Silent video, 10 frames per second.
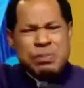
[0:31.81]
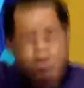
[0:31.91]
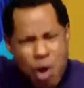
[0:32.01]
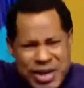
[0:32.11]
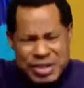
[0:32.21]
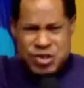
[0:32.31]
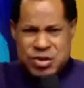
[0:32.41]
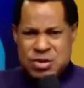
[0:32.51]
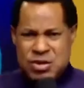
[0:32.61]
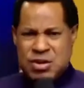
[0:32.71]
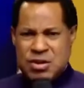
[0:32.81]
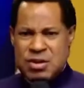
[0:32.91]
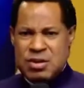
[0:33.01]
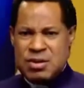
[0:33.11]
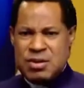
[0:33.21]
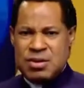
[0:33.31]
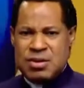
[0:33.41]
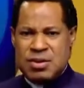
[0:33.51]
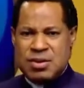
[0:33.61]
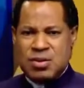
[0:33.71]
important,
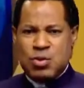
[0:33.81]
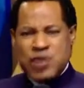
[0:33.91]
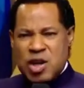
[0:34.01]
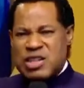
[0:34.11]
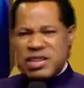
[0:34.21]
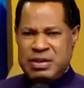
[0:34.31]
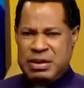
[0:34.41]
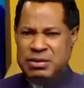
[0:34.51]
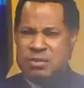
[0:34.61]
we've done nothing.